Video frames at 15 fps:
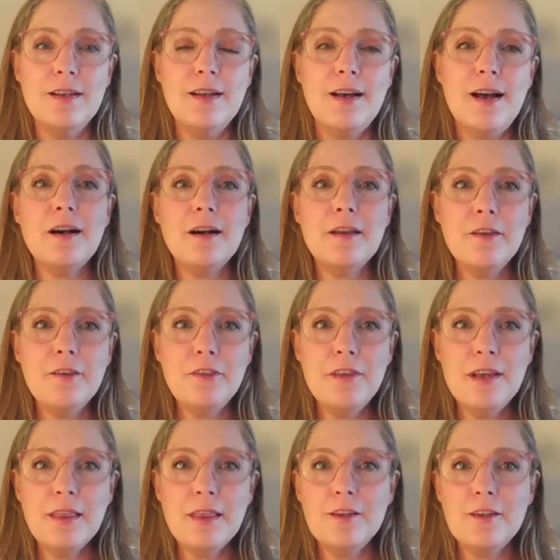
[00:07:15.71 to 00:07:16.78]
The other
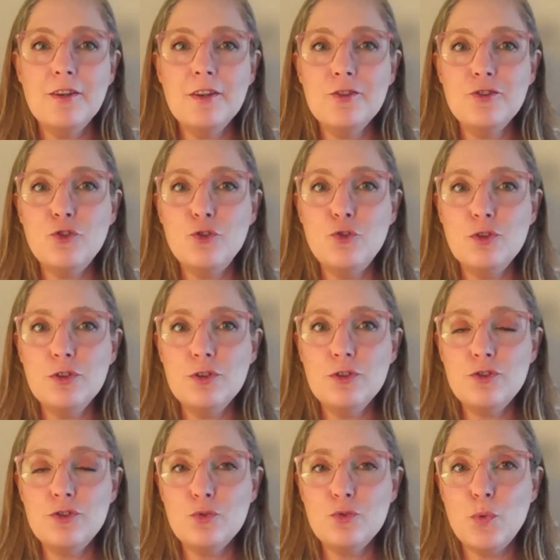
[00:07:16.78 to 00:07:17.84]
thing that the
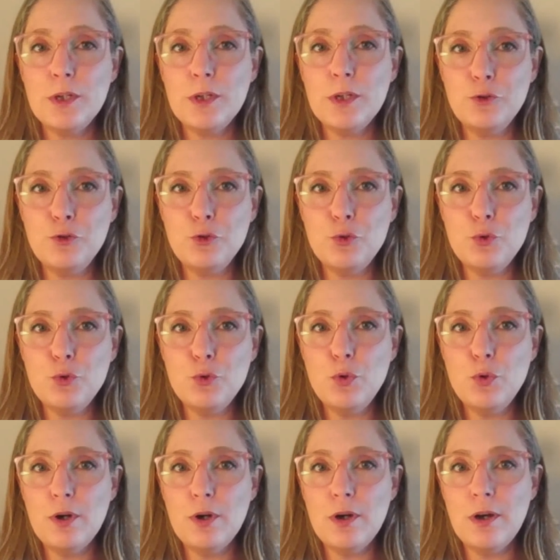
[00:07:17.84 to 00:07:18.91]
students will
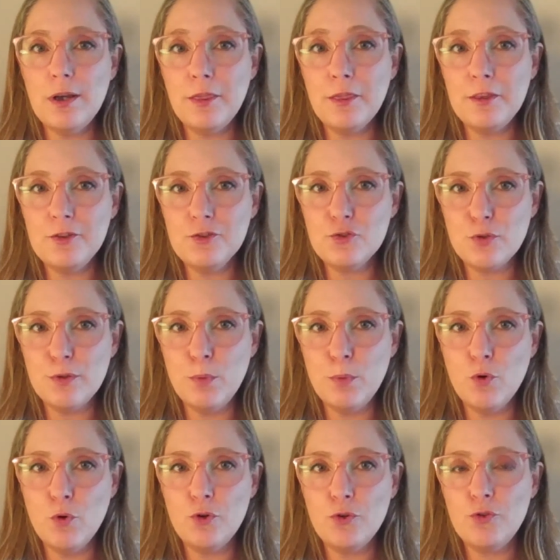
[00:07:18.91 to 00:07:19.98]
do in this
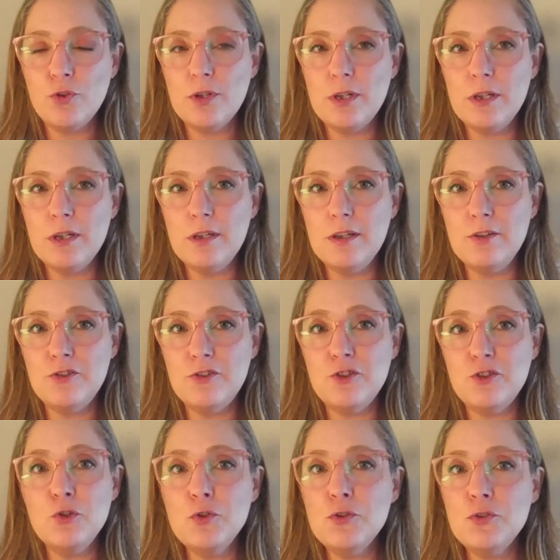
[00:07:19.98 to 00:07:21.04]
report
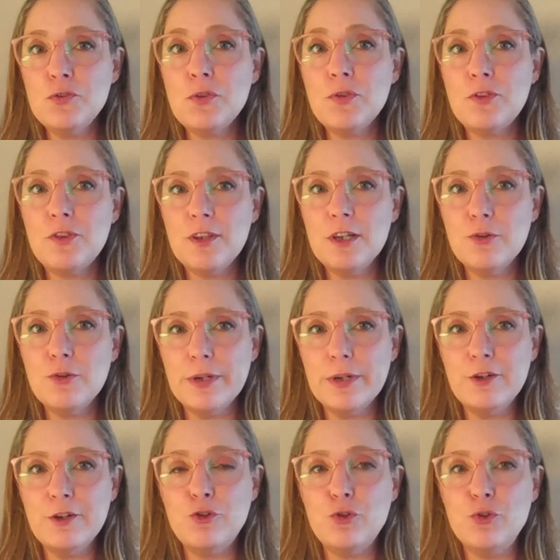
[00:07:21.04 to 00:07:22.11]
is use
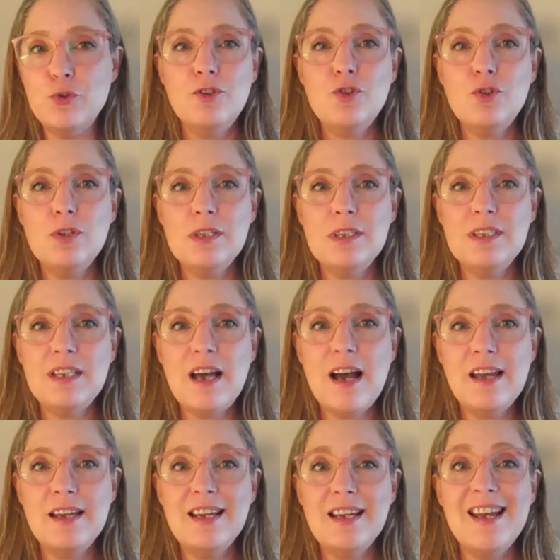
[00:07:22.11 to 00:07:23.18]
theory to
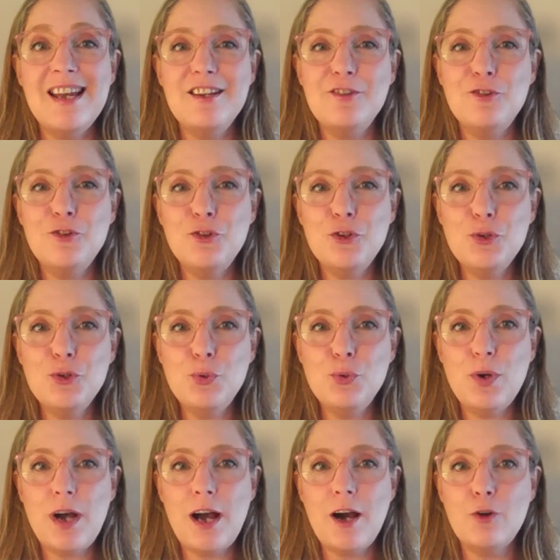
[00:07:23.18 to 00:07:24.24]
design a
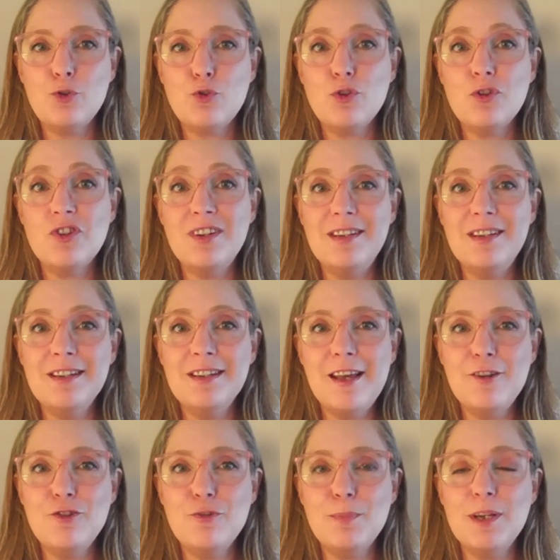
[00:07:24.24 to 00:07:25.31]
new outreach and
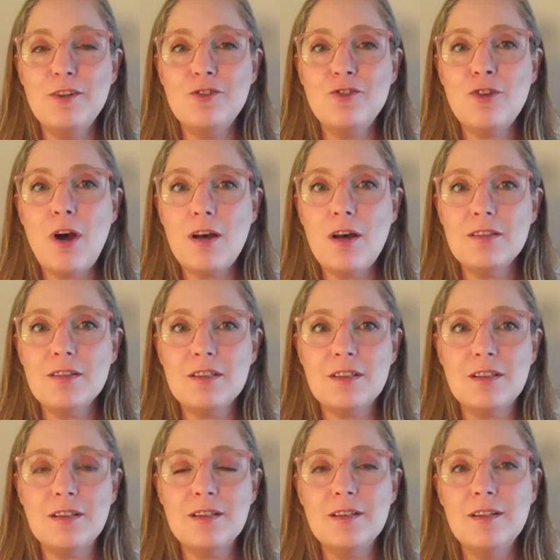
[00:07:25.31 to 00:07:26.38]
engagement
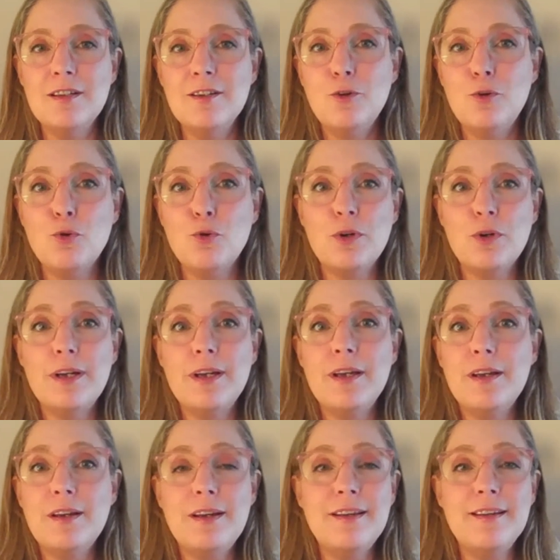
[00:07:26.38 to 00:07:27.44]
task or
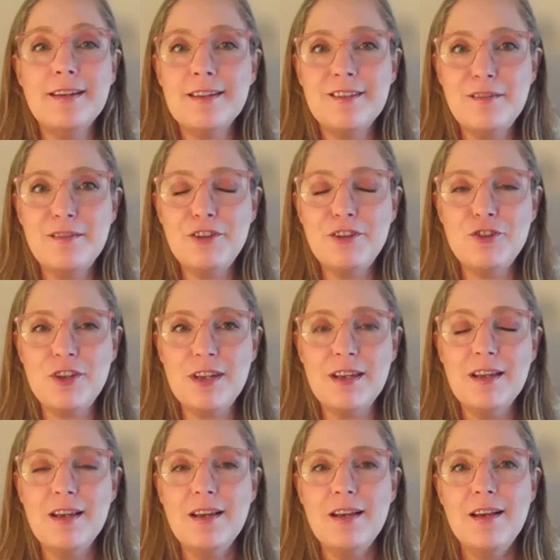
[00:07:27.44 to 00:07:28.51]
an
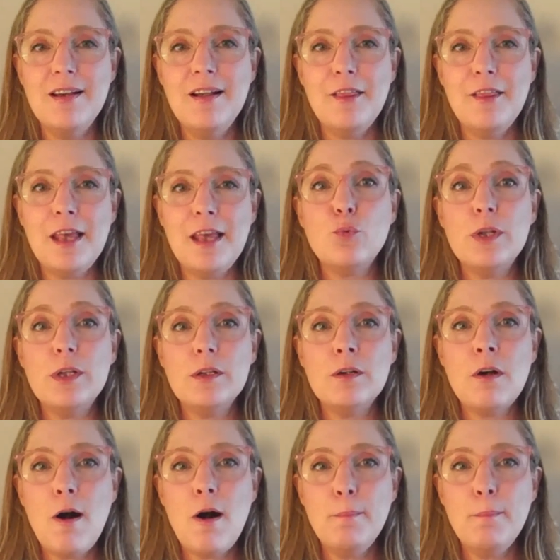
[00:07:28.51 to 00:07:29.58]
activity that will
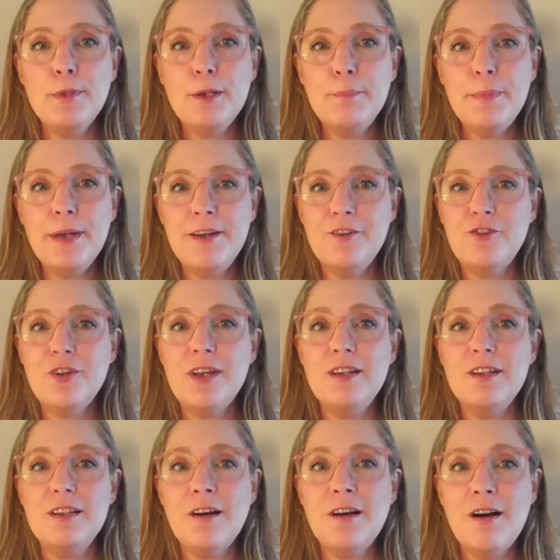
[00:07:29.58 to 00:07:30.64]
complement
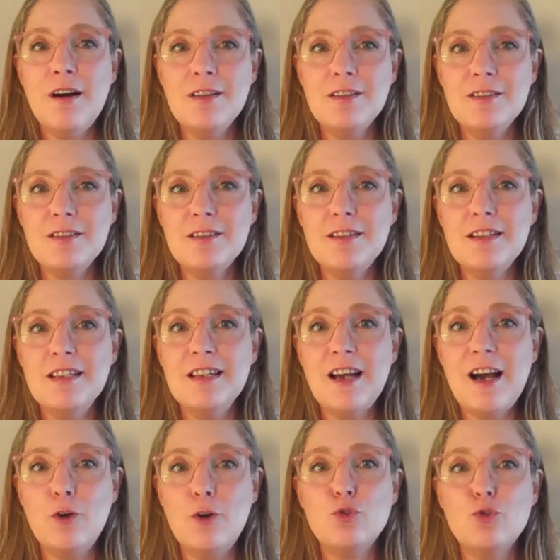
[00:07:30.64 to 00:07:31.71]
and enhance
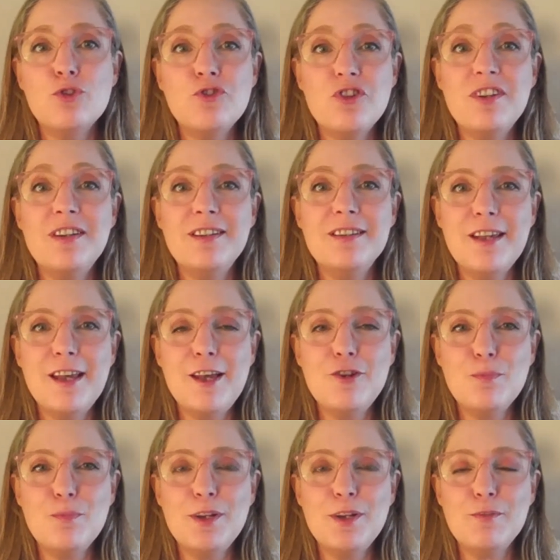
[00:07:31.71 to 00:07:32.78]
the outreach and
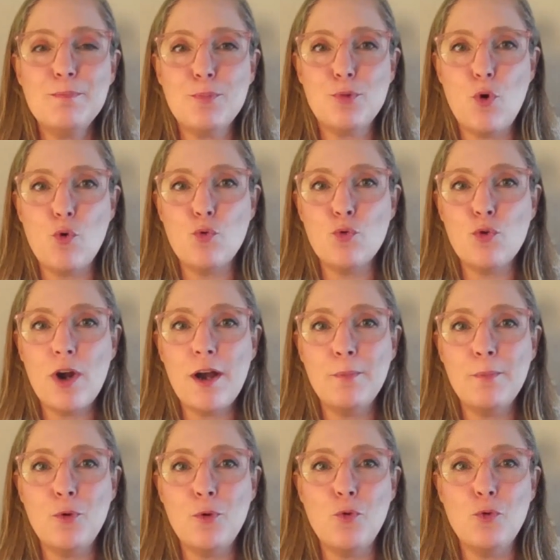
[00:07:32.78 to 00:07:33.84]
engagement
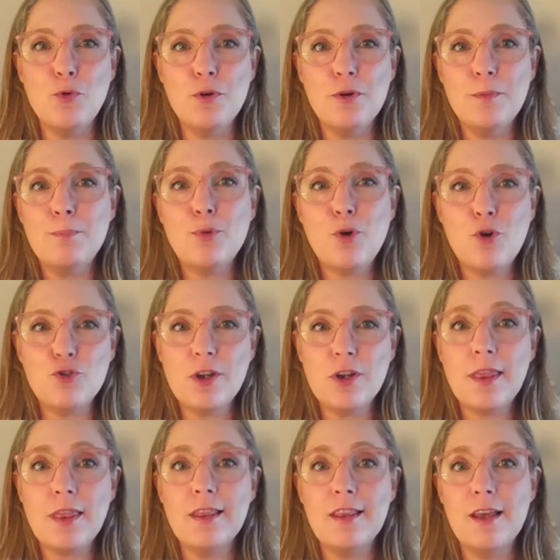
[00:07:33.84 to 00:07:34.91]
program or
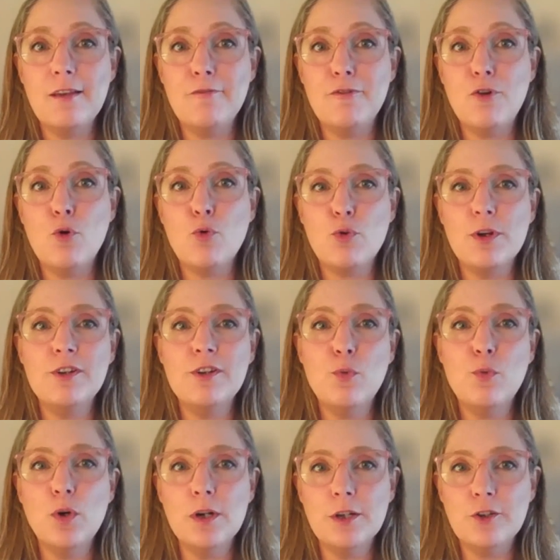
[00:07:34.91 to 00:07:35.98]
project that they've
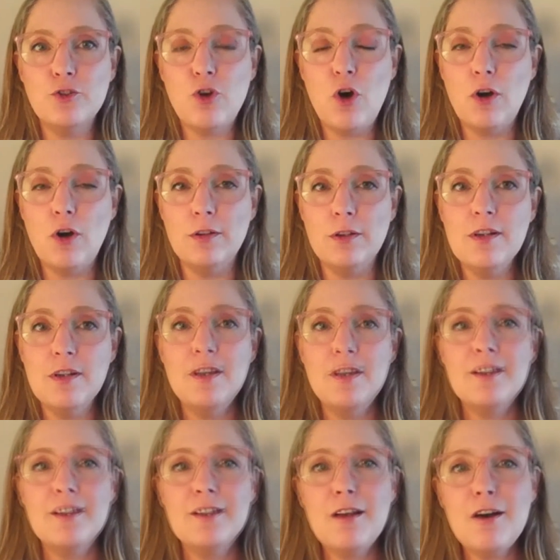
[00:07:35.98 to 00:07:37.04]
already worked on.
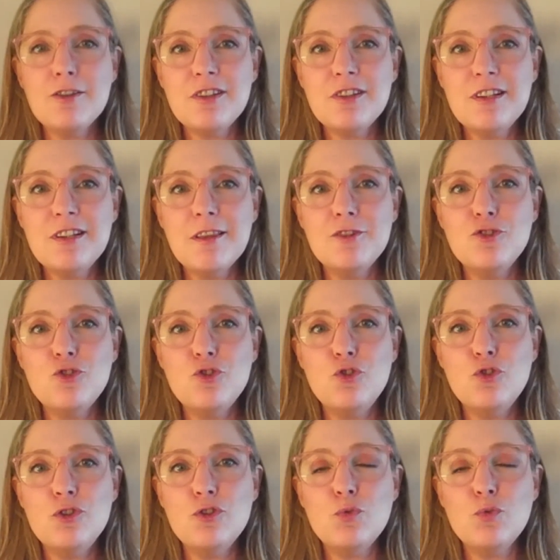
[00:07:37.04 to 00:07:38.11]
And lastly, the
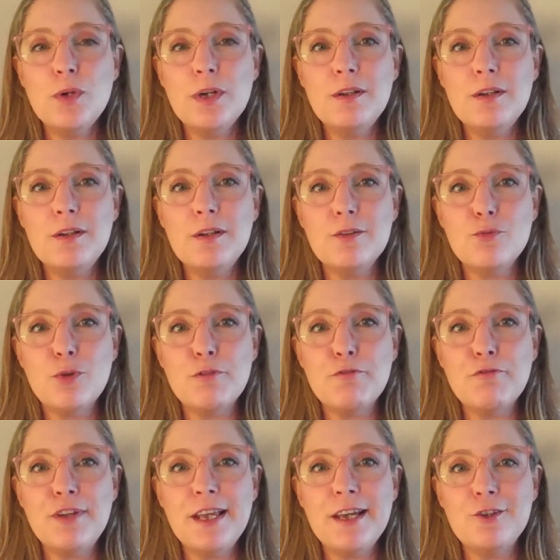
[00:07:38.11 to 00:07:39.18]
students will
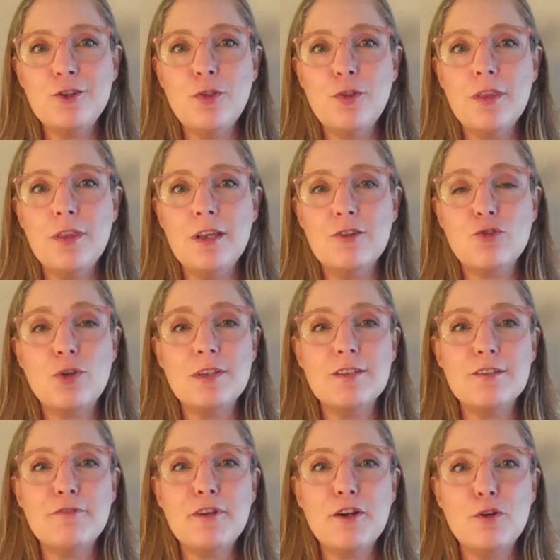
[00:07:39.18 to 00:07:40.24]
reflect on the
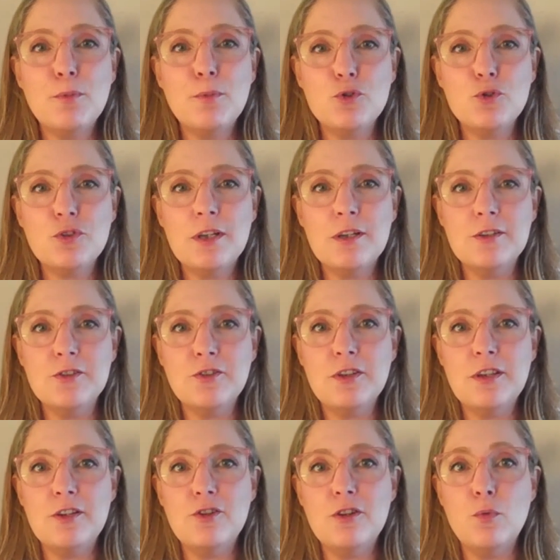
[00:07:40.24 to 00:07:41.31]
transferable skills
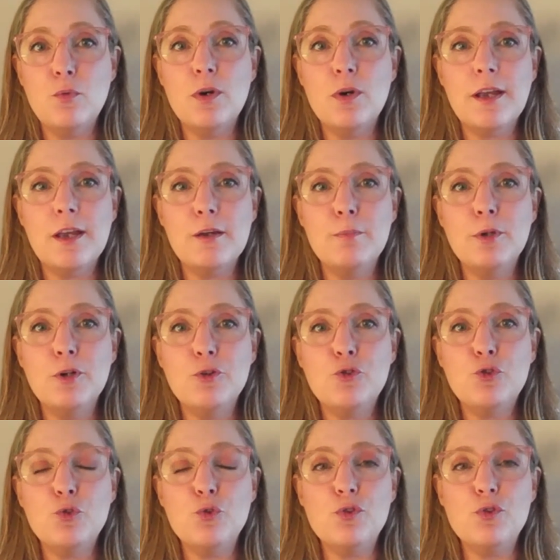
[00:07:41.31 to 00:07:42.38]
that they were able
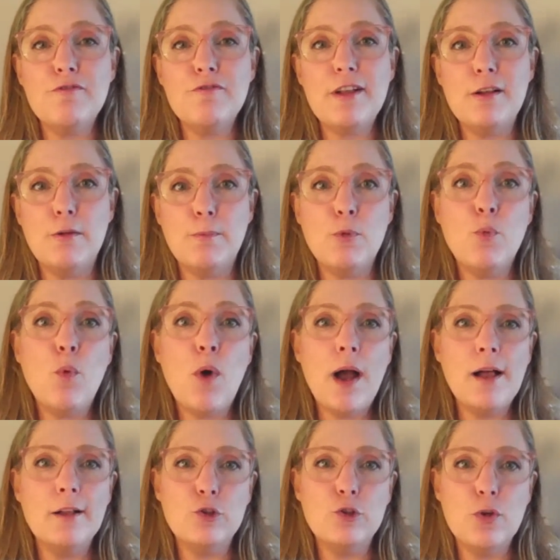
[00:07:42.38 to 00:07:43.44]
to develop
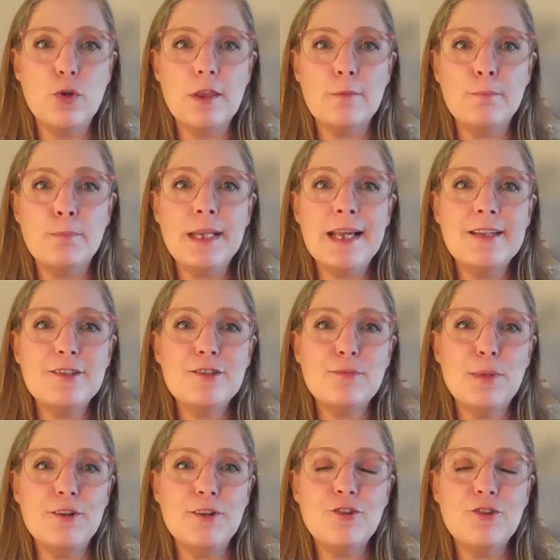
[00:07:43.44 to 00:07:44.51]
while doing the
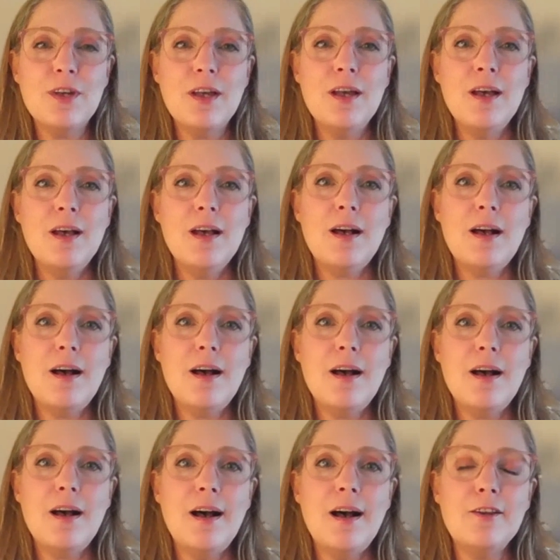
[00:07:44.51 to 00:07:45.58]
placement
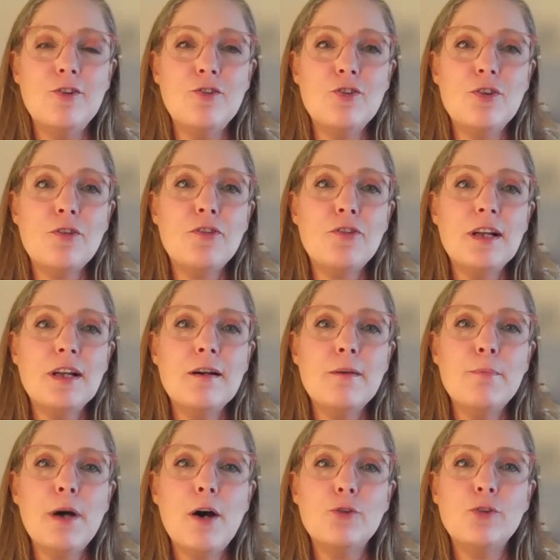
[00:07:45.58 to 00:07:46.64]
and
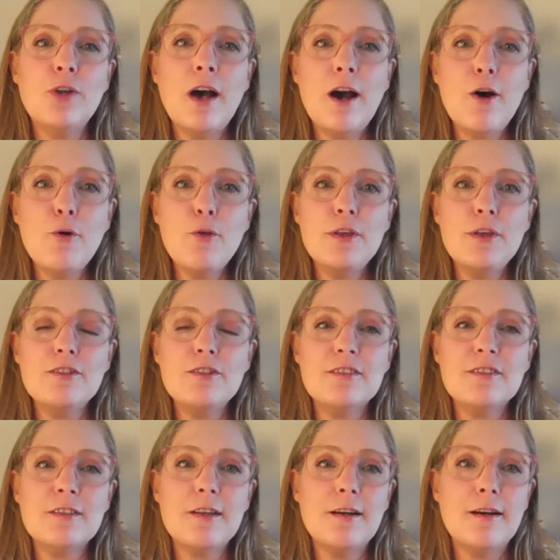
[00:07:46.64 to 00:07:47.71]
think about how
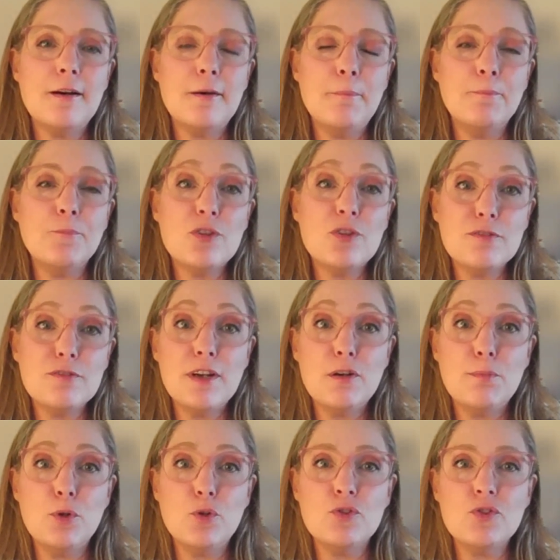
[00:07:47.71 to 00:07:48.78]
these
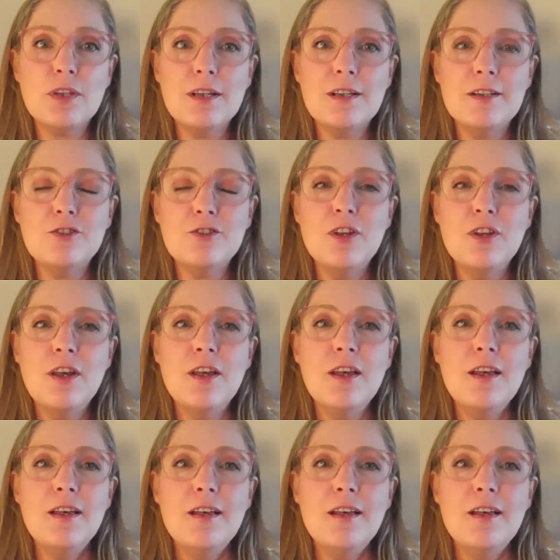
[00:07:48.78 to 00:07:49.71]
transferable skills